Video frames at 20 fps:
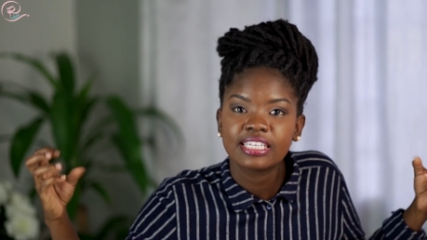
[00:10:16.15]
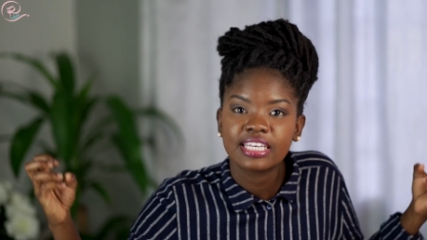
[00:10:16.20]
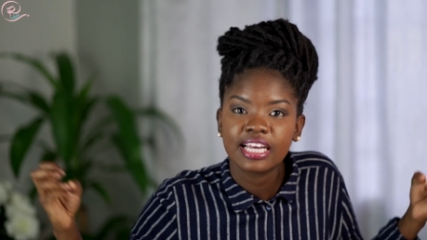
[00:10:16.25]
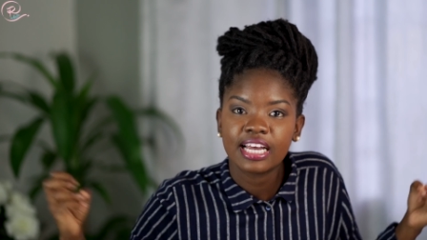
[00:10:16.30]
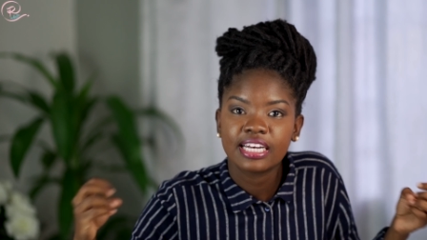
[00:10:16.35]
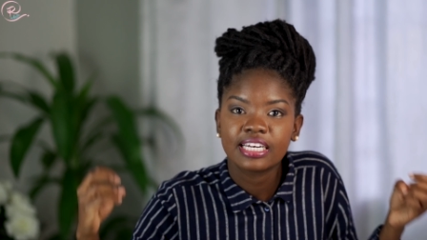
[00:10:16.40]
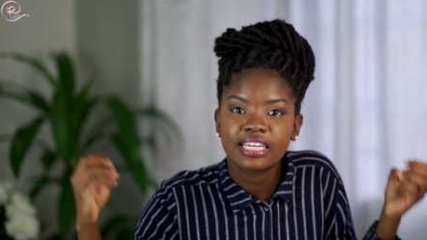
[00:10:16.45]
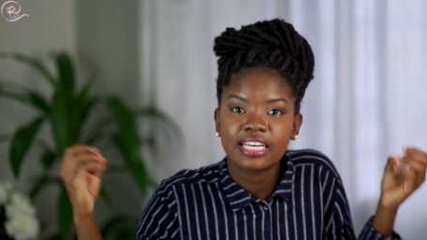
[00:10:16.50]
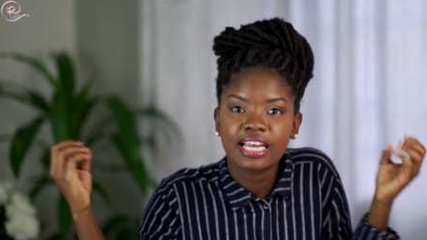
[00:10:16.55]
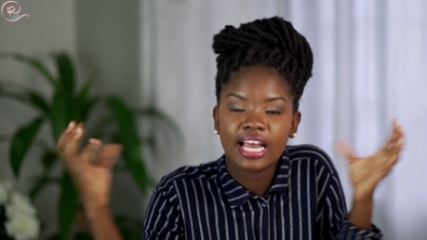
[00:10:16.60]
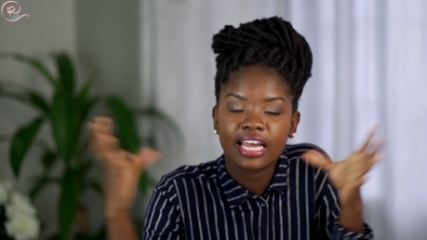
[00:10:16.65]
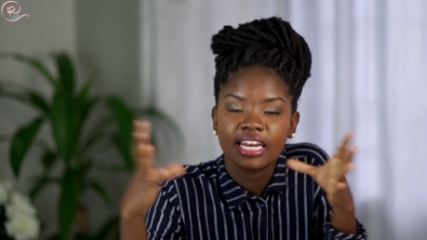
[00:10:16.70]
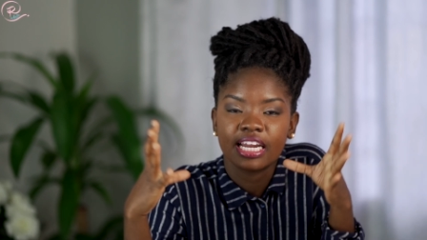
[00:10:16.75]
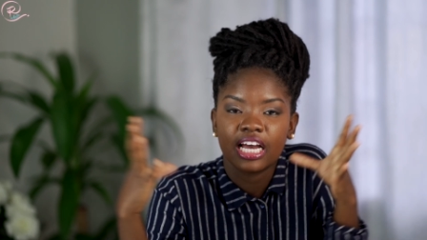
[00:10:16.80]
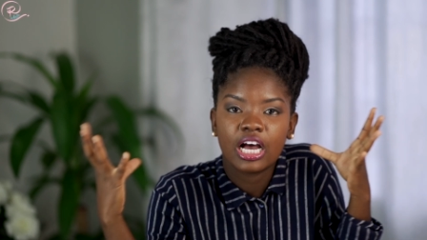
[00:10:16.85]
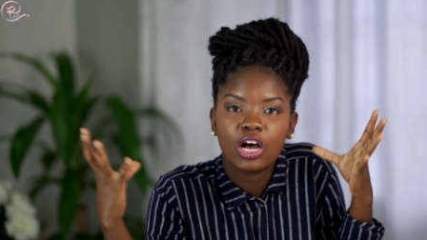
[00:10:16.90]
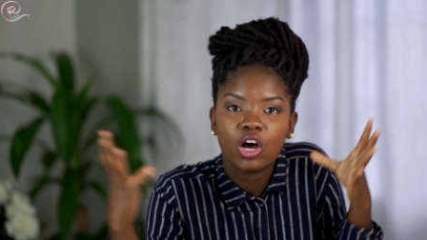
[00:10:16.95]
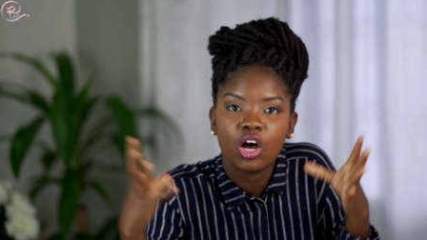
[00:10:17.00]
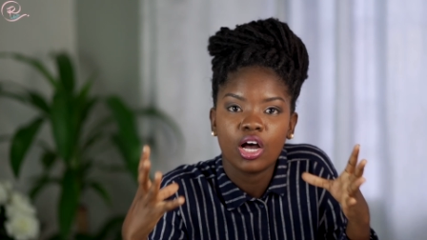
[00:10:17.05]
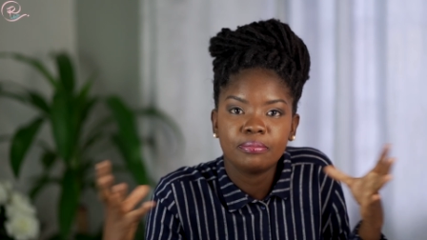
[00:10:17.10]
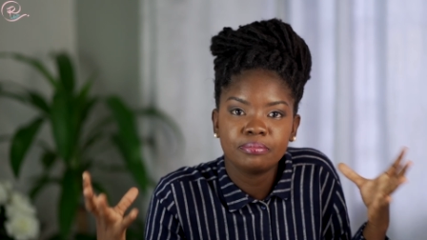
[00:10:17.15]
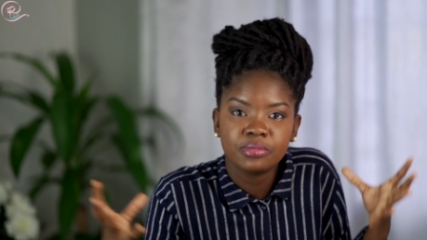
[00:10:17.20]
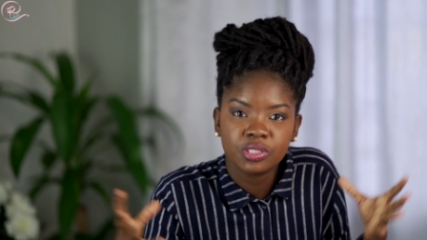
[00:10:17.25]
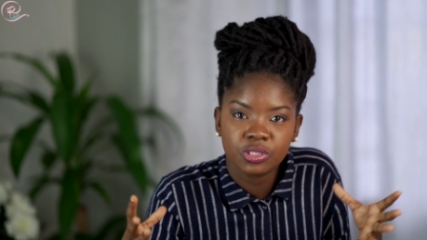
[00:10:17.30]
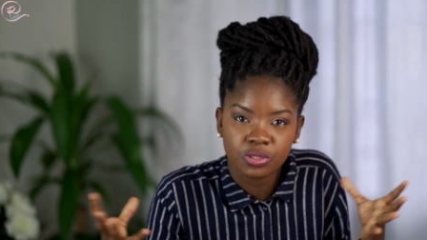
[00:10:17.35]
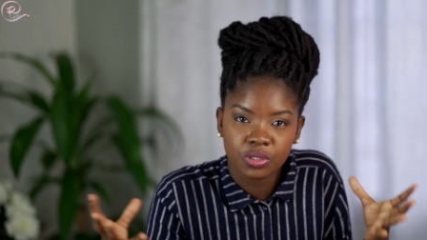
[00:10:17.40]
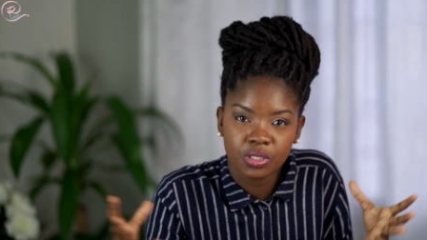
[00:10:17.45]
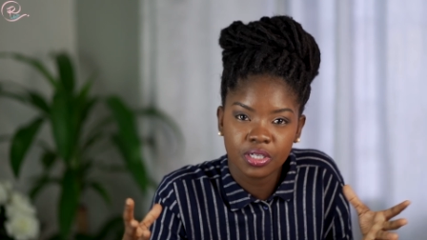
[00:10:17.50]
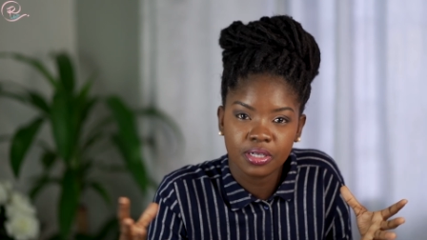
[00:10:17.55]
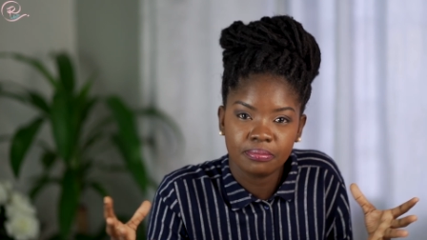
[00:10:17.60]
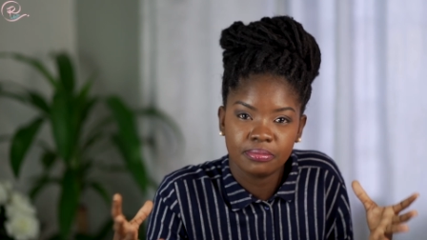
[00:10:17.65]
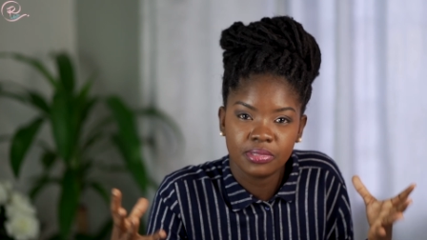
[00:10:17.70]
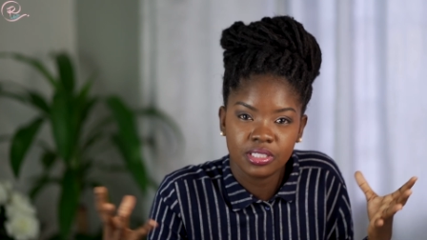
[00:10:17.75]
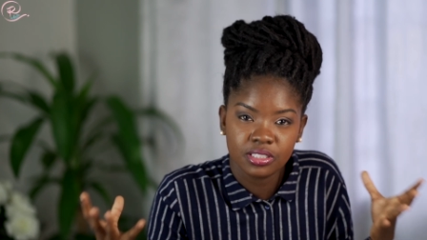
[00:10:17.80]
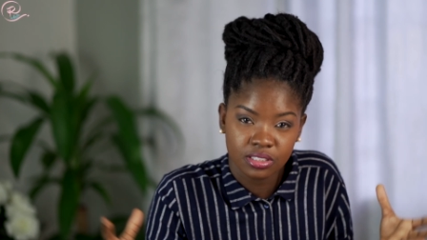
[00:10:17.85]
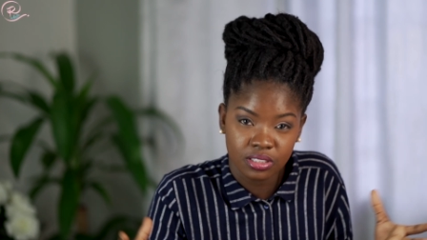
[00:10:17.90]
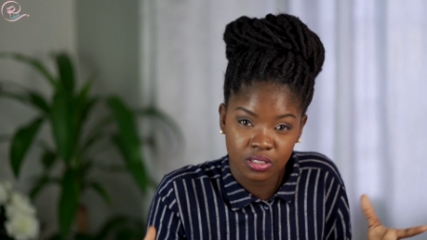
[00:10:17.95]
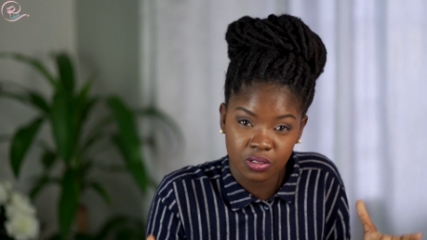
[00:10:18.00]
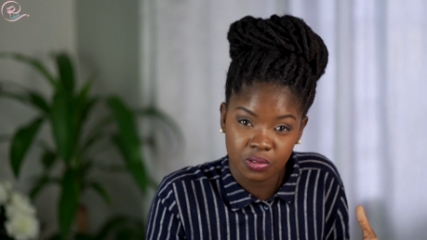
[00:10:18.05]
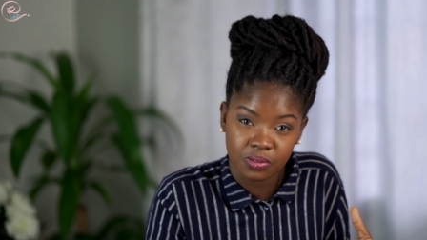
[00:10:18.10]
can kind of absorb the
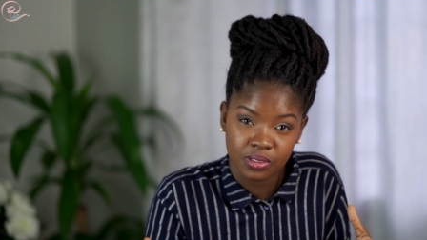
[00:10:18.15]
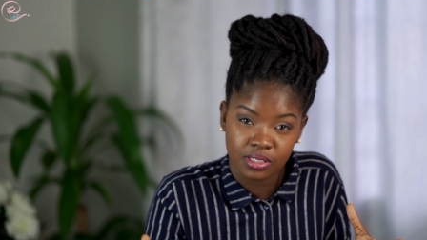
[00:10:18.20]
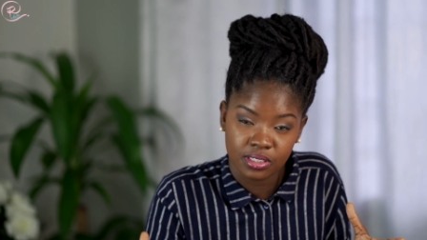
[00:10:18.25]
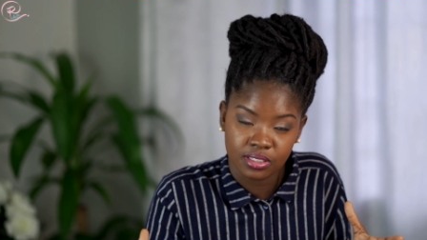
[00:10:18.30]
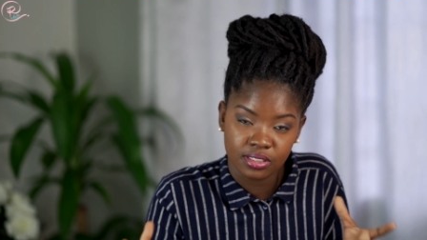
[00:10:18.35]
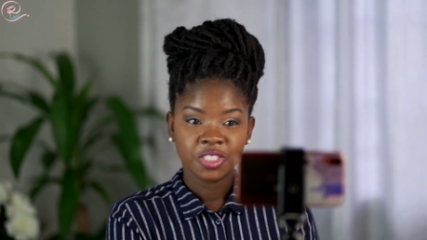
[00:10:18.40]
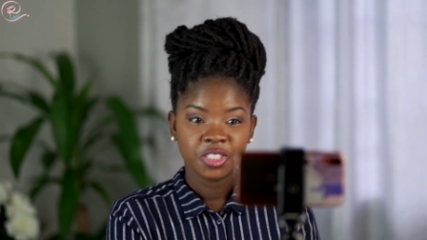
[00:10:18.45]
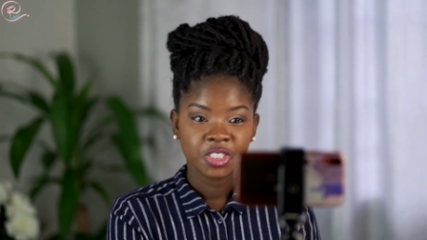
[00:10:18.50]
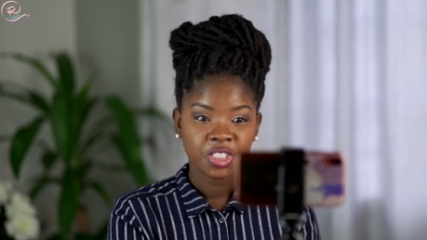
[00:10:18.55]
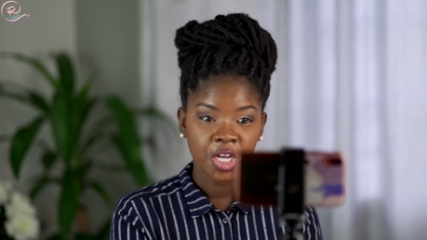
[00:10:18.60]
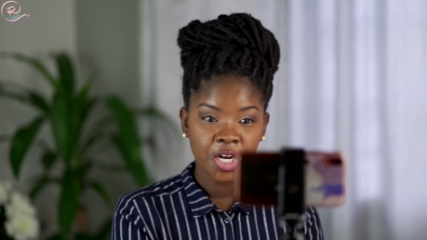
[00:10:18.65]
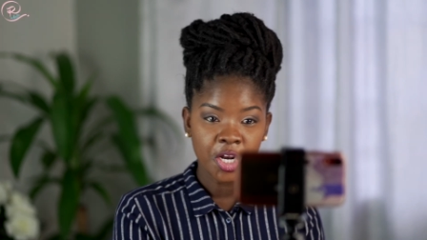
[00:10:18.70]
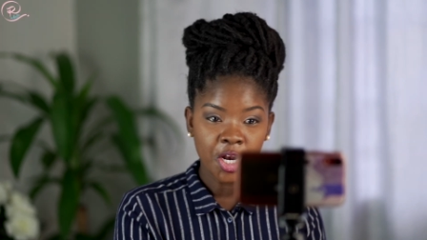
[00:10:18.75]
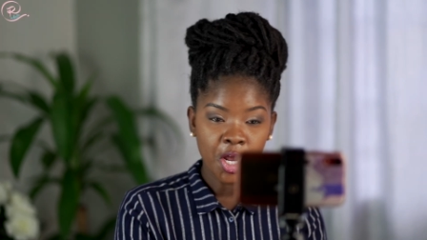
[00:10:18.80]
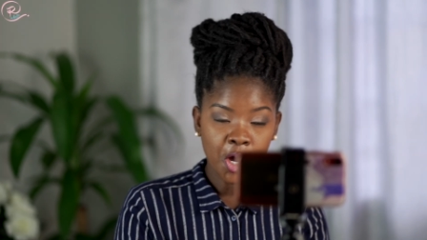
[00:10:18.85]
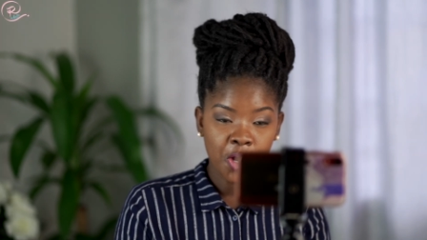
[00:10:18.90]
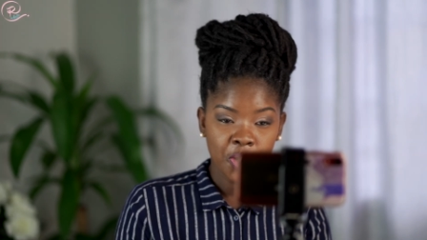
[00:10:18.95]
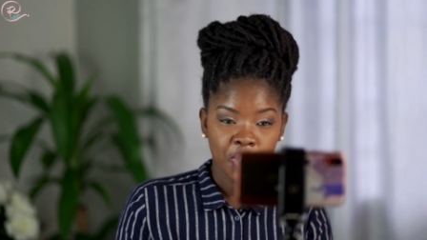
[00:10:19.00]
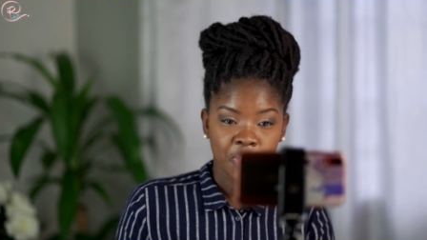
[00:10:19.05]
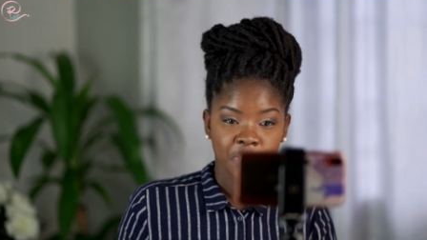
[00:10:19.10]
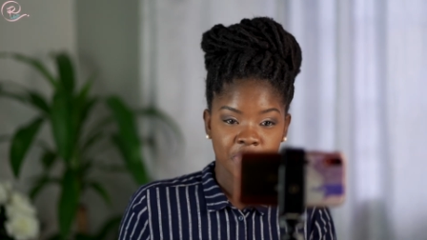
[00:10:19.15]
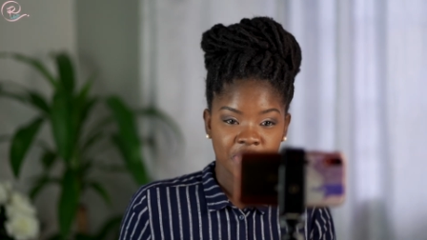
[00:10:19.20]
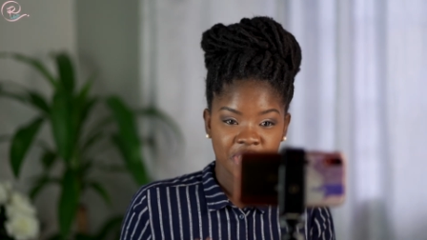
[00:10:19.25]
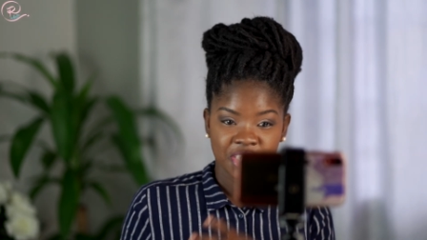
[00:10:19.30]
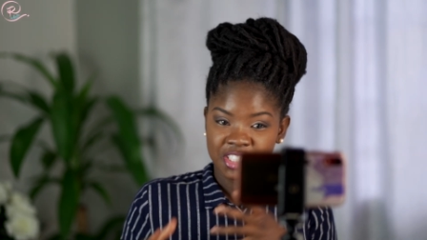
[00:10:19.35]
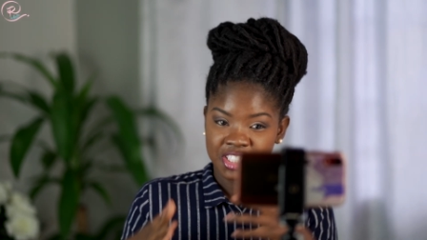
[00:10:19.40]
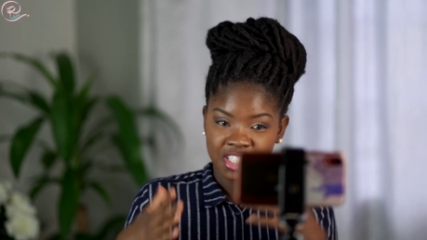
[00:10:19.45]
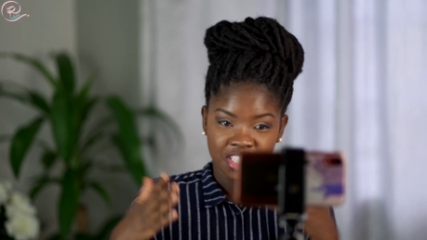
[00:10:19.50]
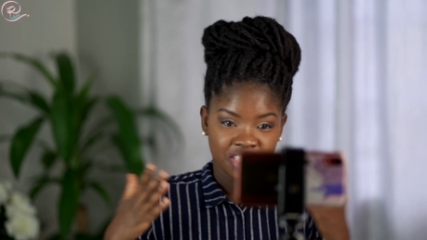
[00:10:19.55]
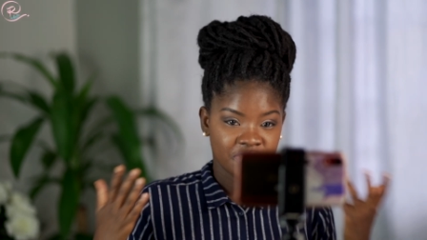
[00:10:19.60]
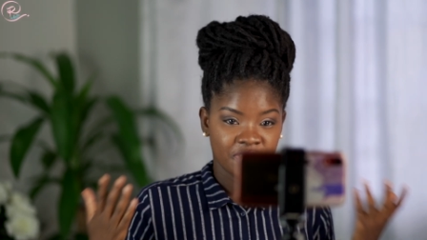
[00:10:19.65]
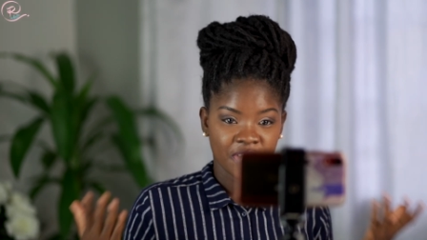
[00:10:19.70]
sound. So now you just